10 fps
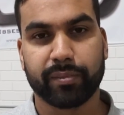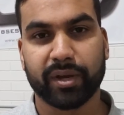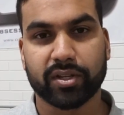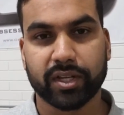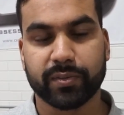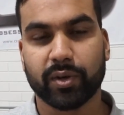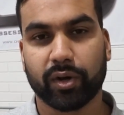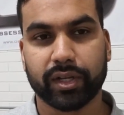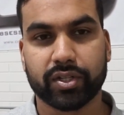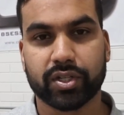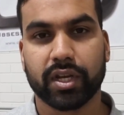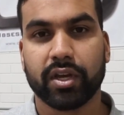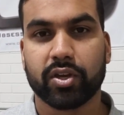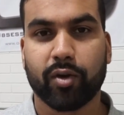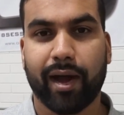Because let's be honest,
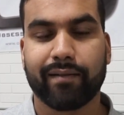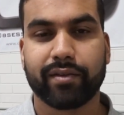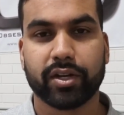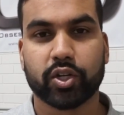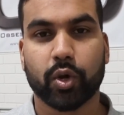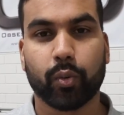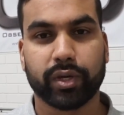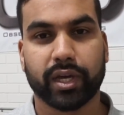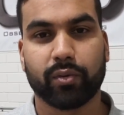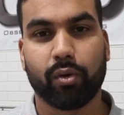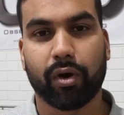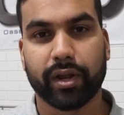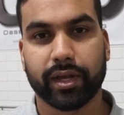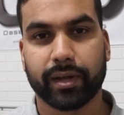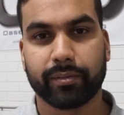your average weekend
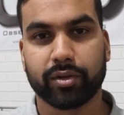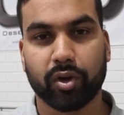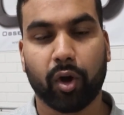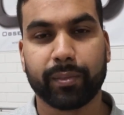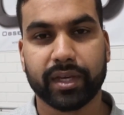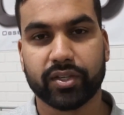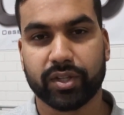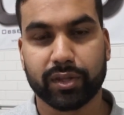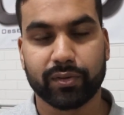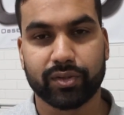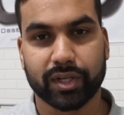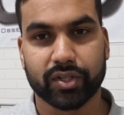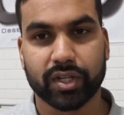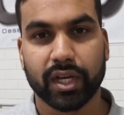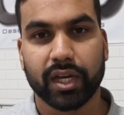warrior, your hobbyist,
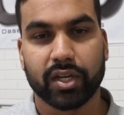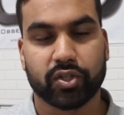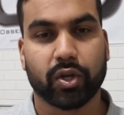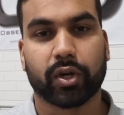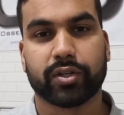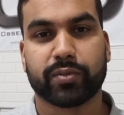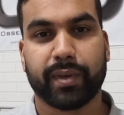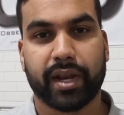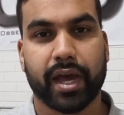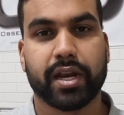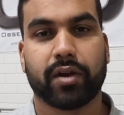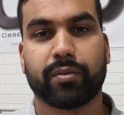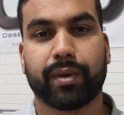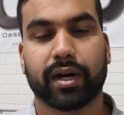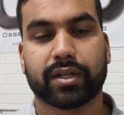enthusiast is not going to spend
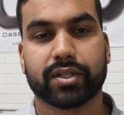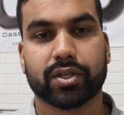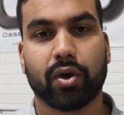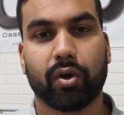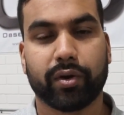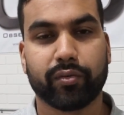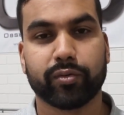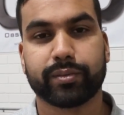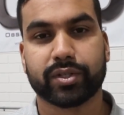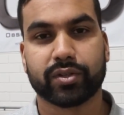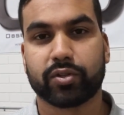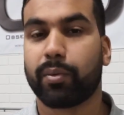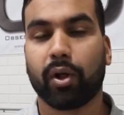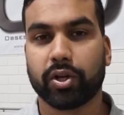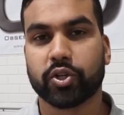$800 on a Rupes to
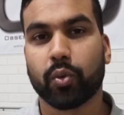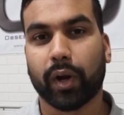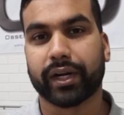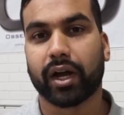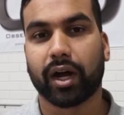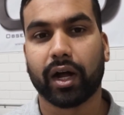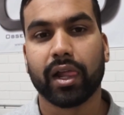polish one car,